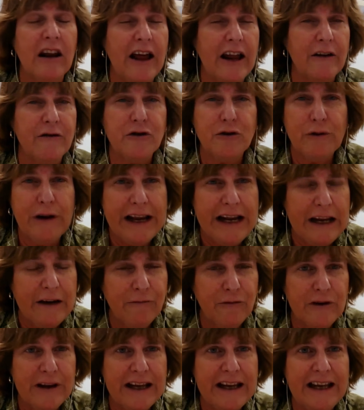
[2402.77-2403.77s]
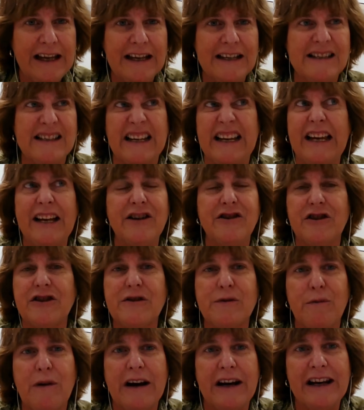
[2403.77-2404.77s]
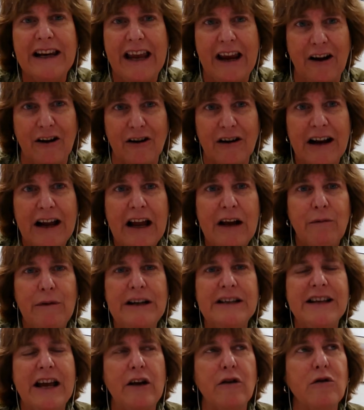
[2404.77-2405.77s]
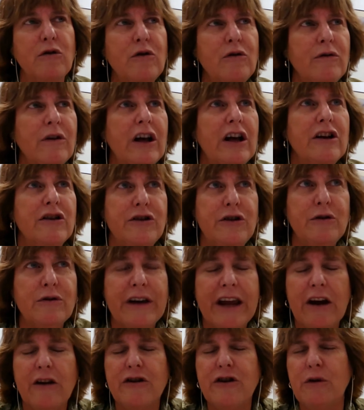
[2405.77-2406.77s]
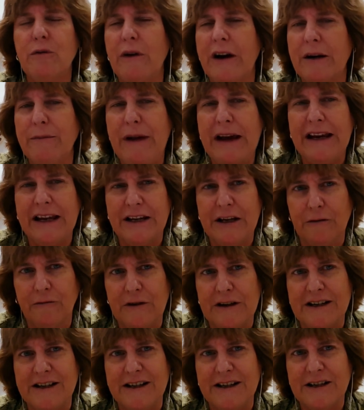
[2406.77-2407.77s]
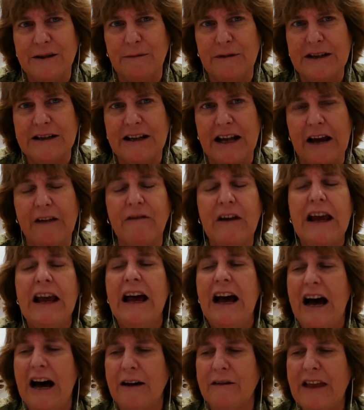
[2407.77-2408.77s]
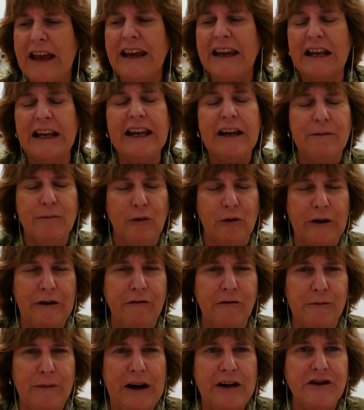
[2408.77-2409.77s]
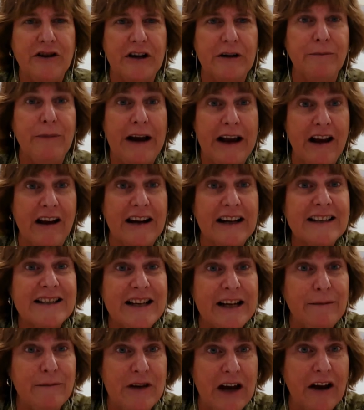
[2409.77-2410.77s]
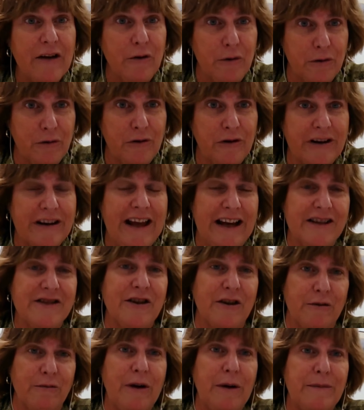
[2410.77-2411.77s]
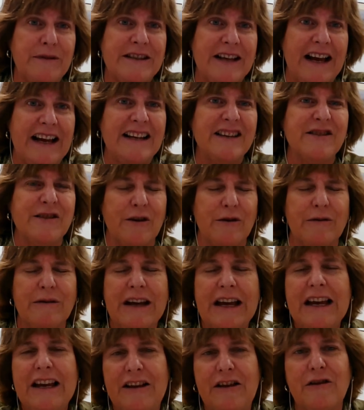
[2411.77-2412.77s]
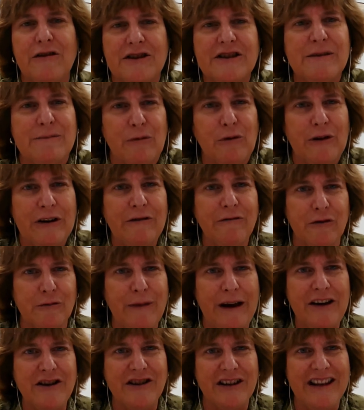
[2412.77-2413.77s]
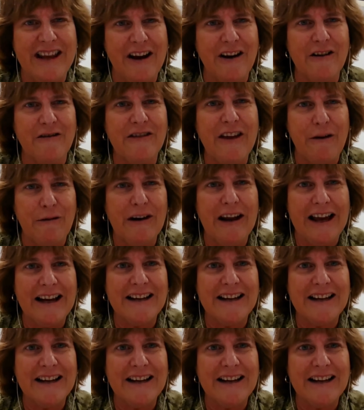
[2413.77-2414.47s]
a lot of training for the kids. The kids just want to care. We say, who do you care? Do you want to make a difference in someone's life? They can get more information at bionicteam.org. That's our website. So there's some more information there if they would